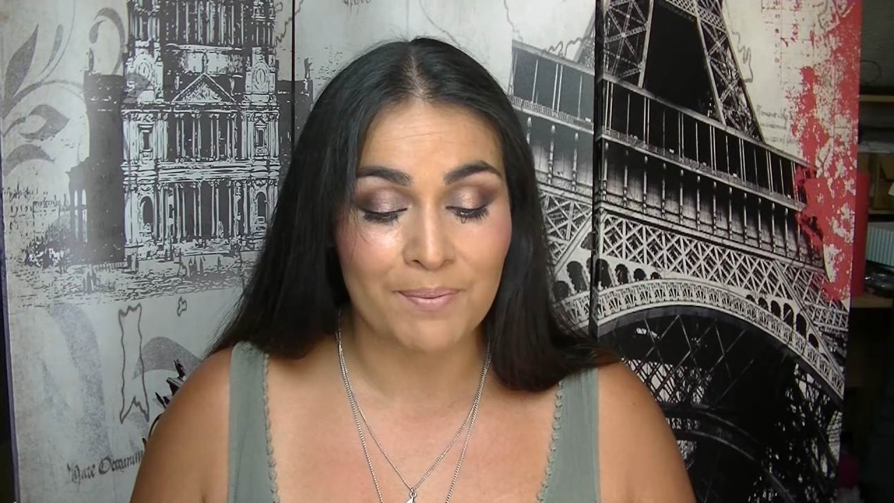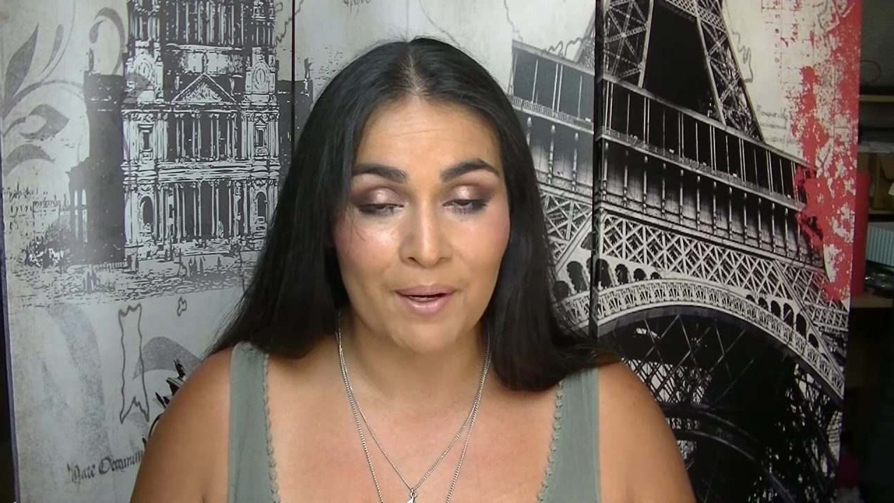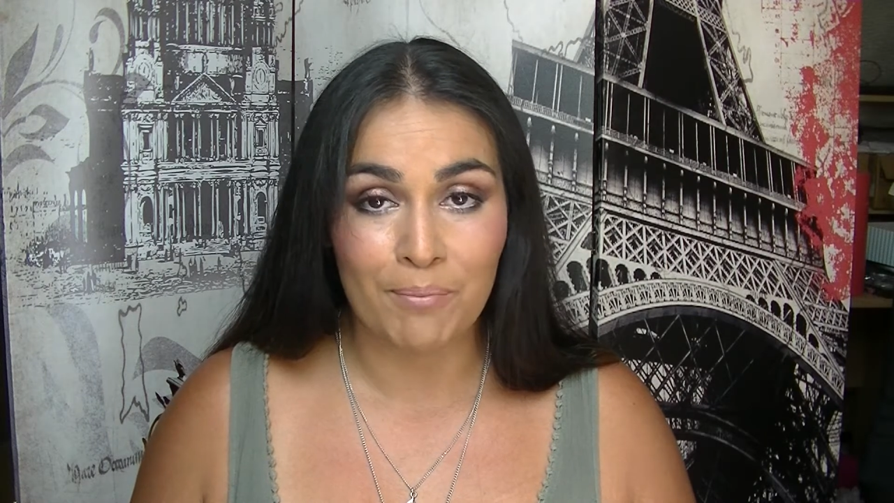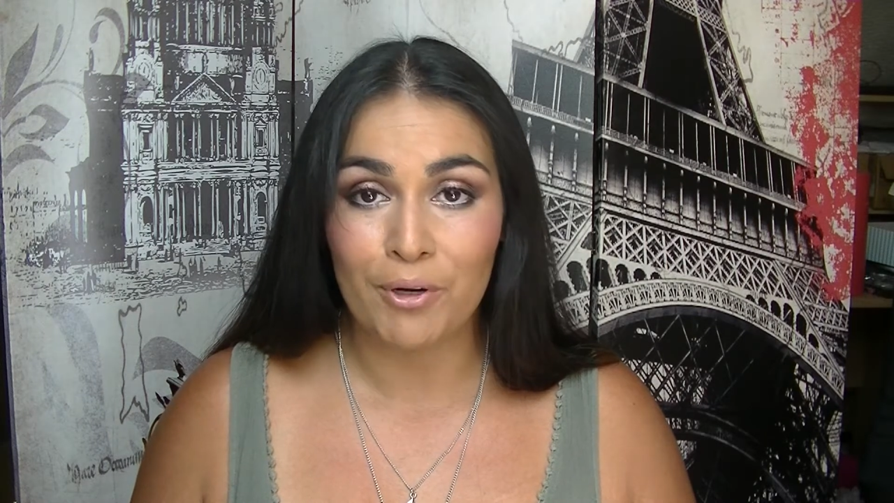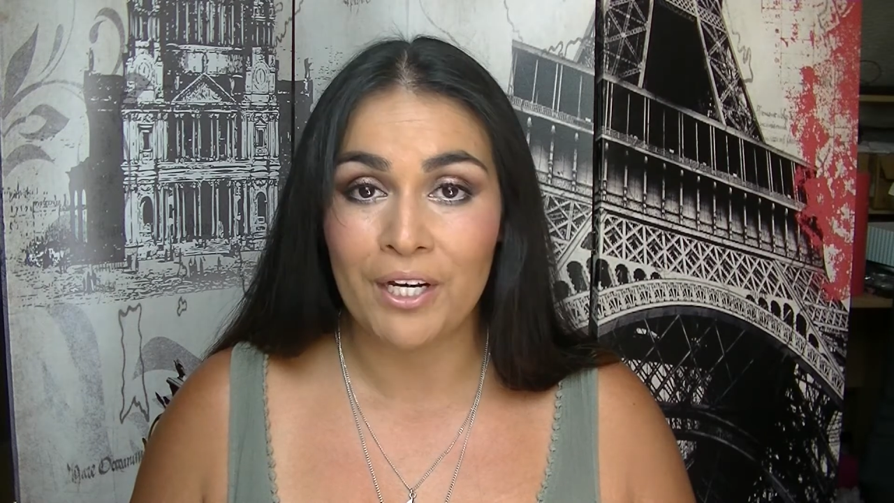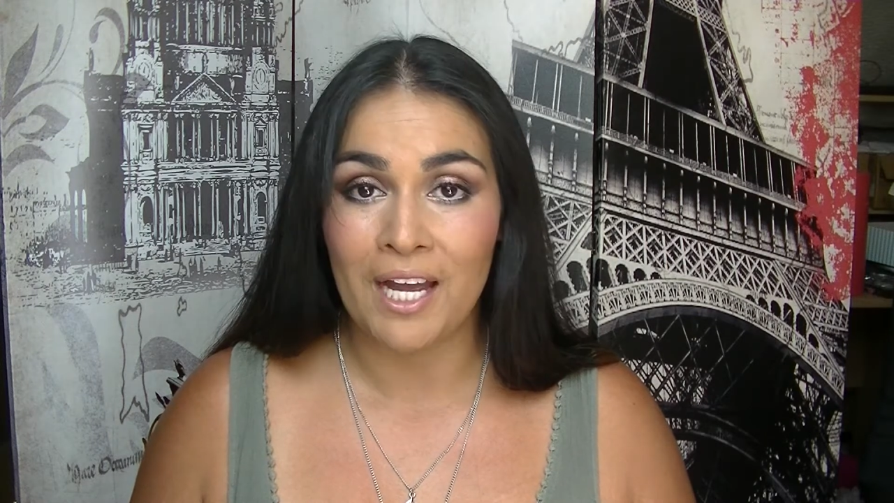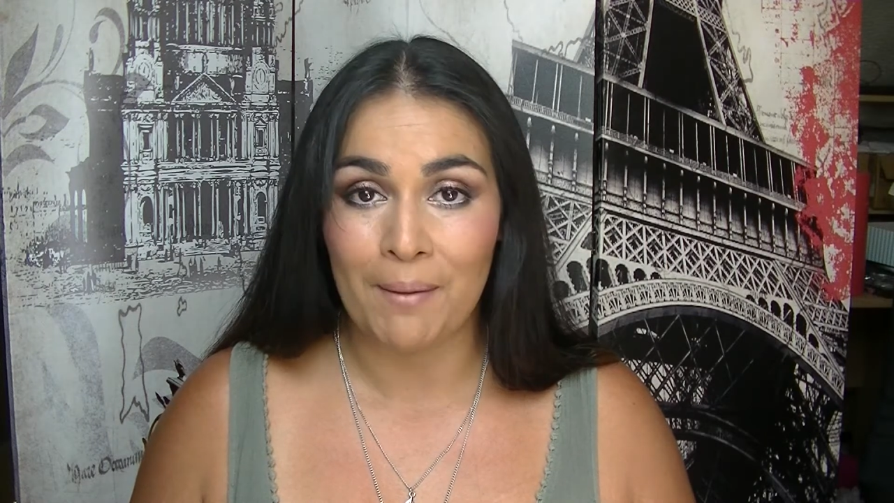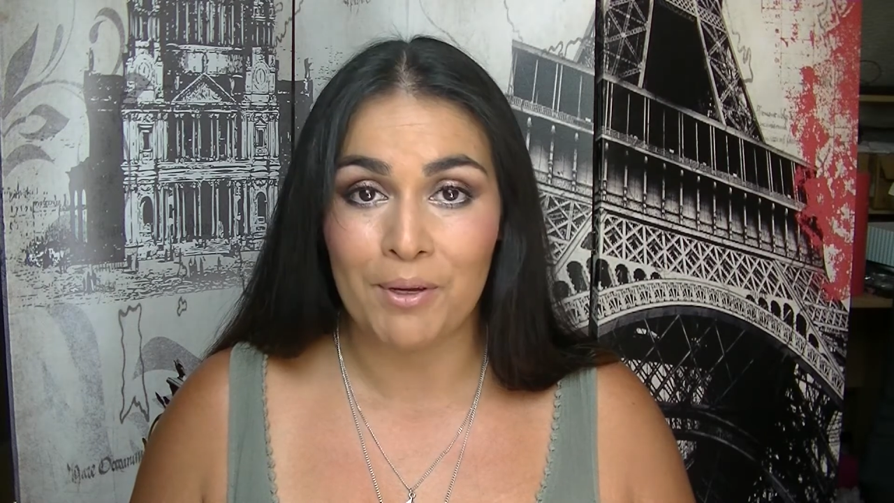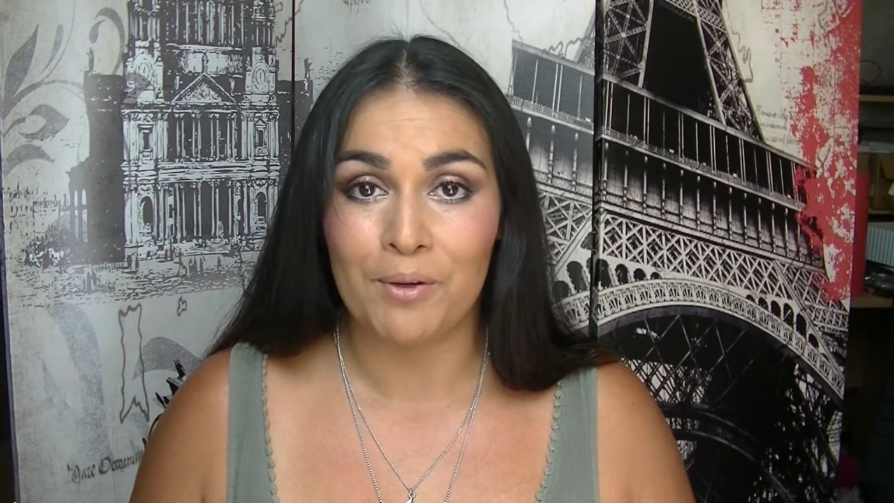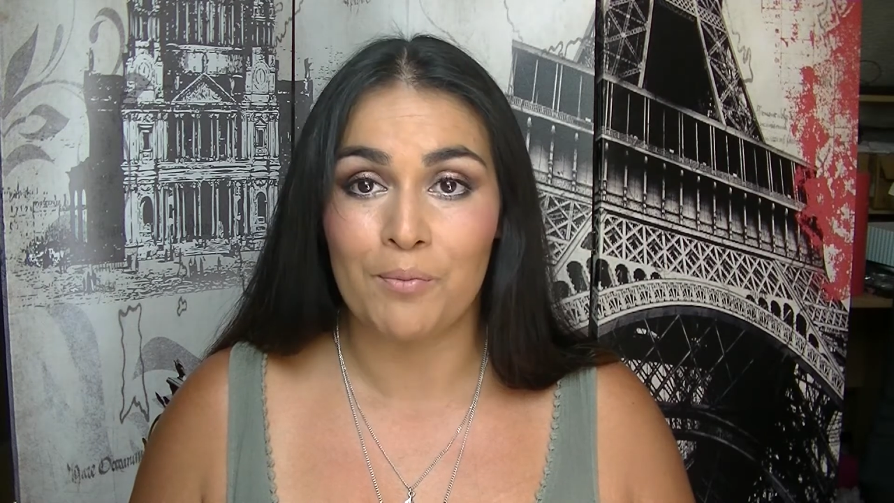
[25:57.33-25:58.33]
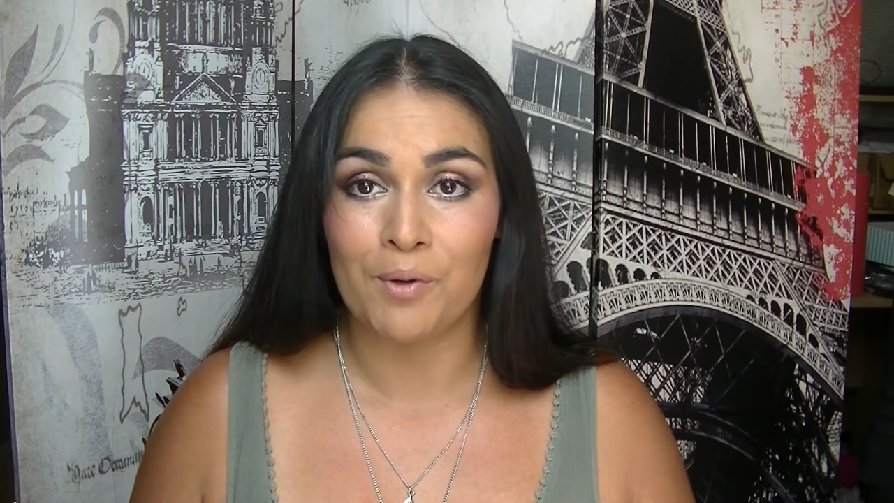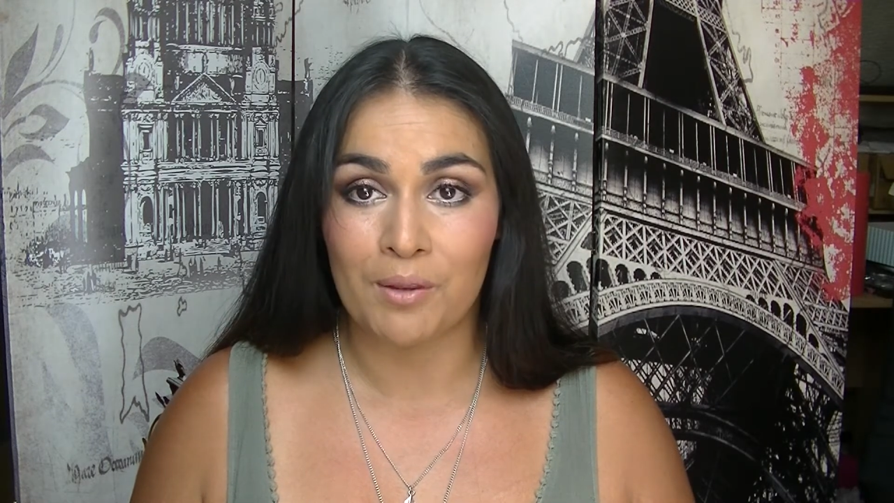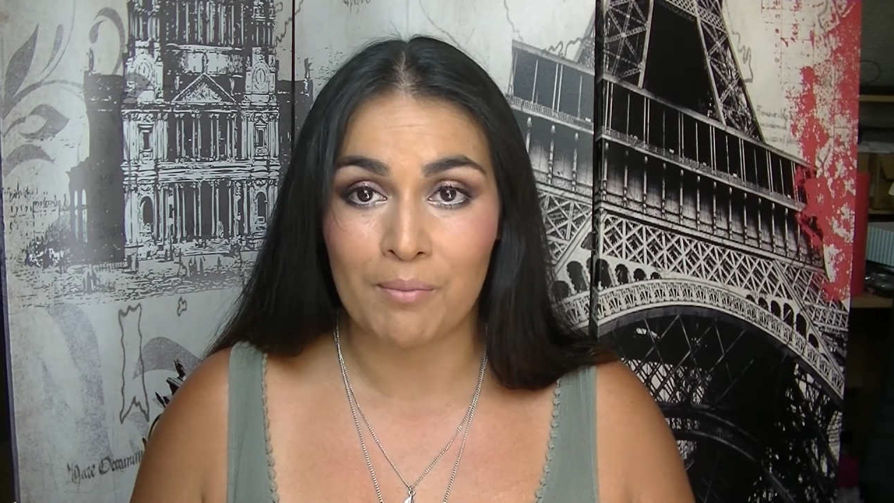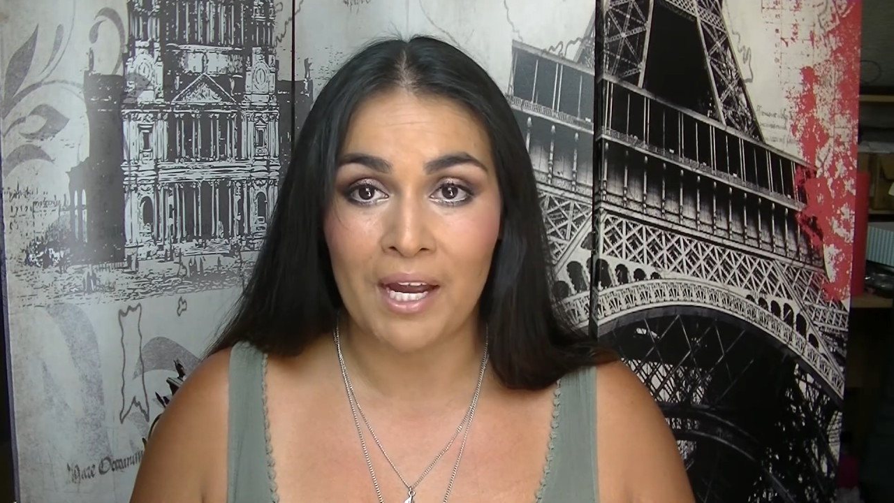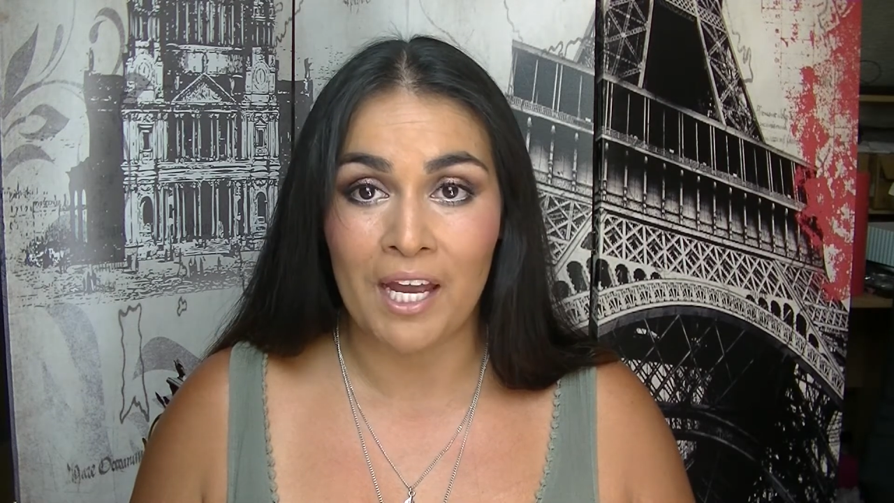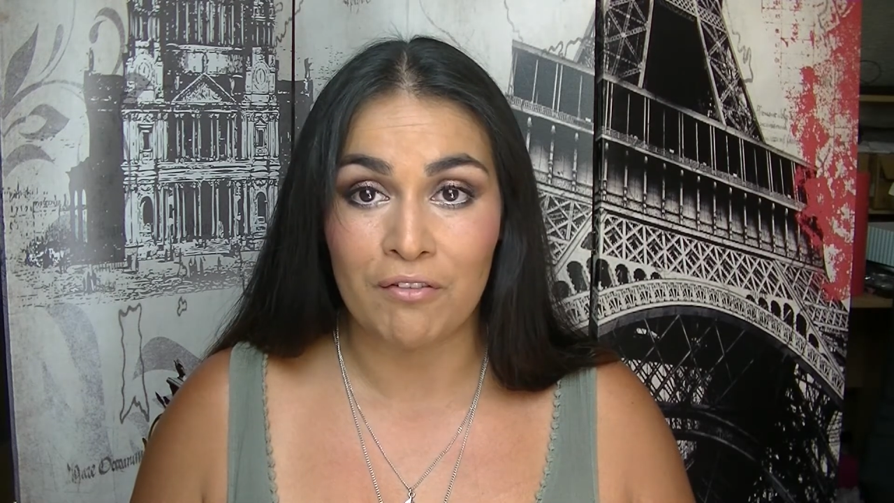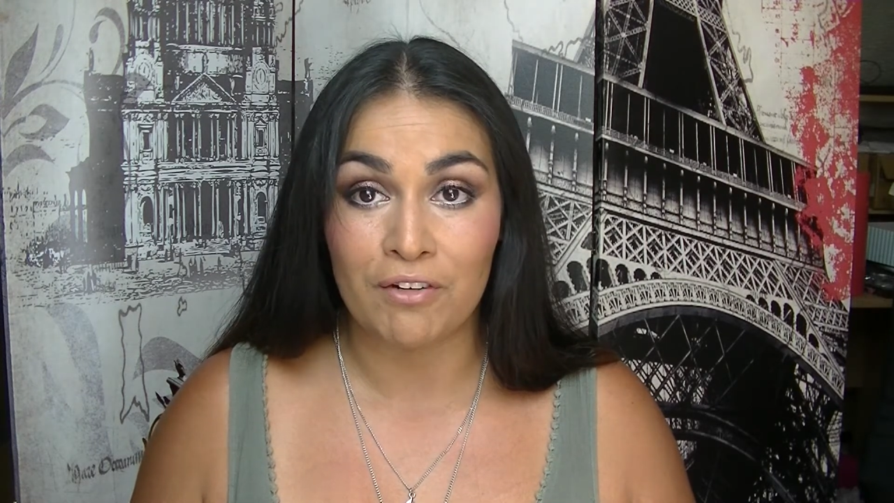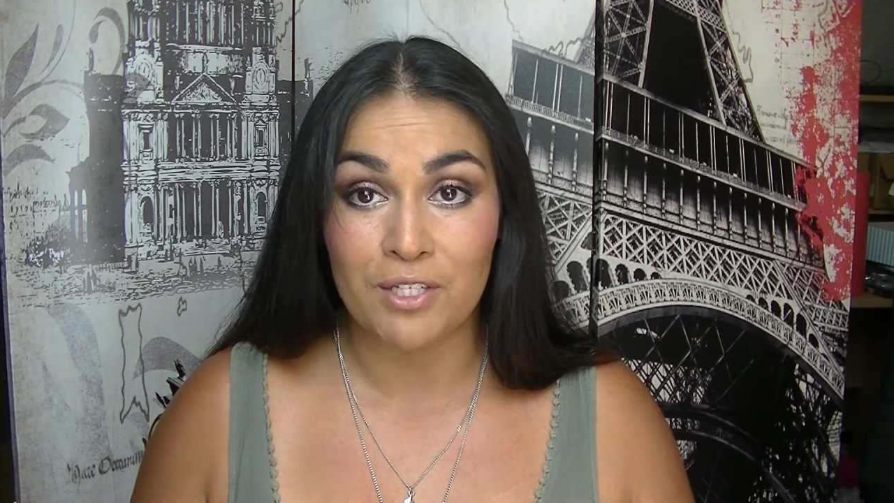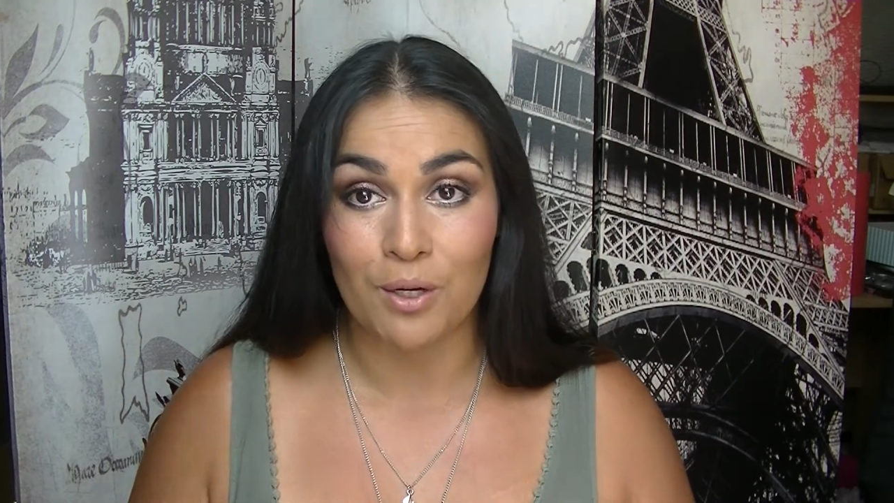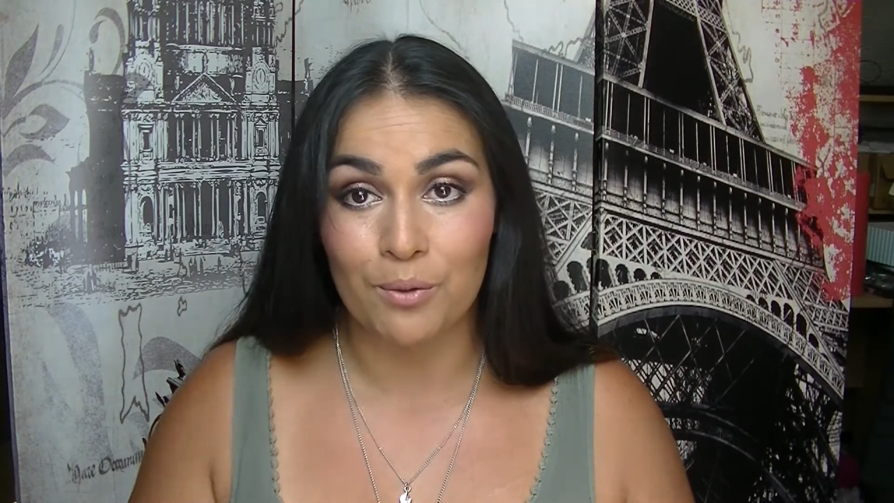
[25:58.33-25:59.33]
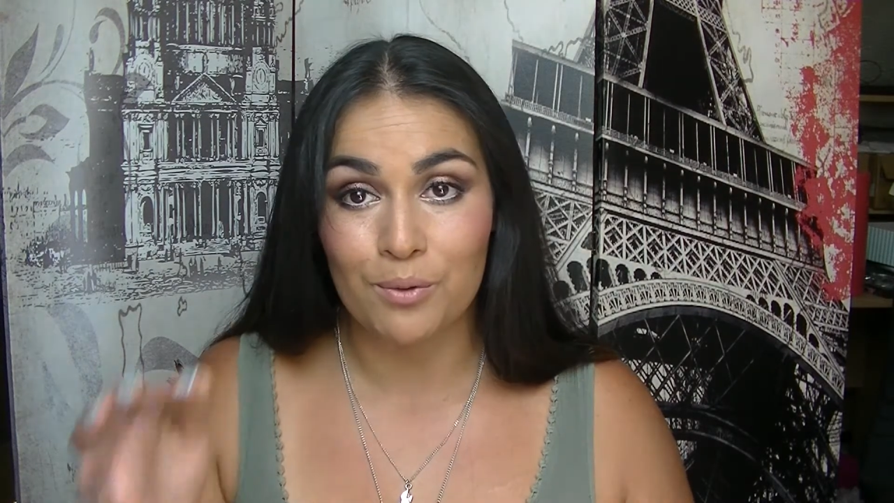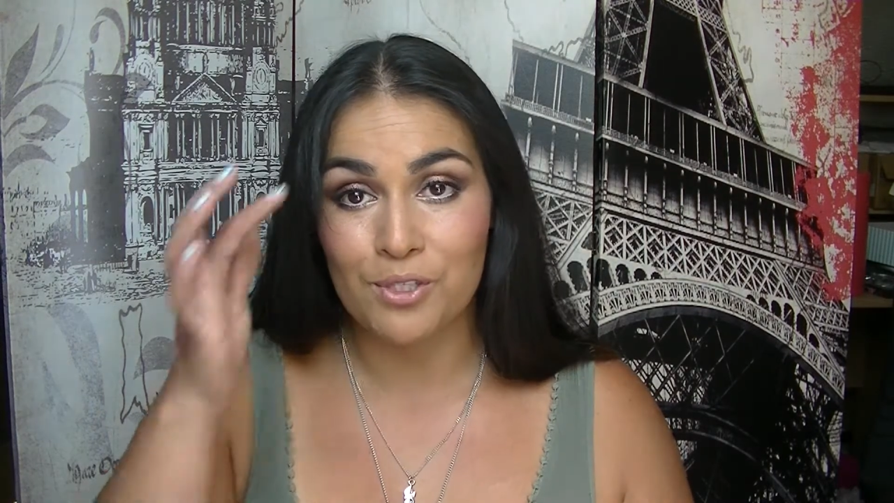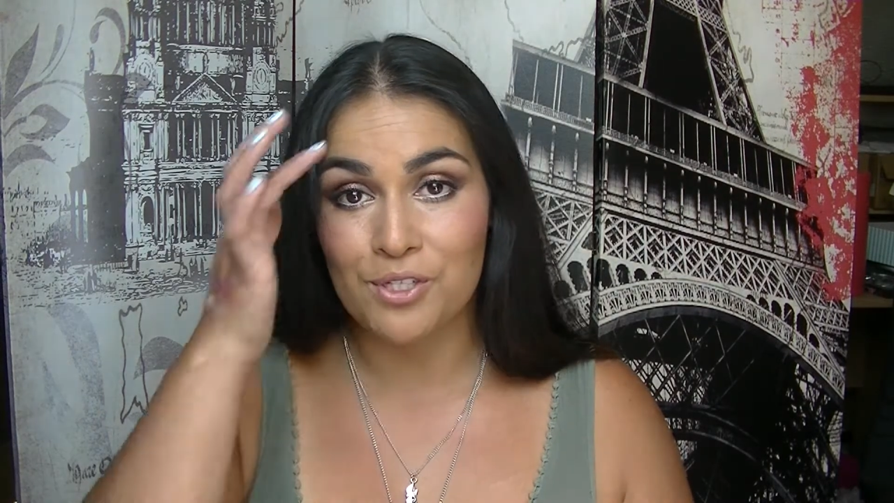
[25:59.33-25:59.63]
but I'm pretty happy with my end result.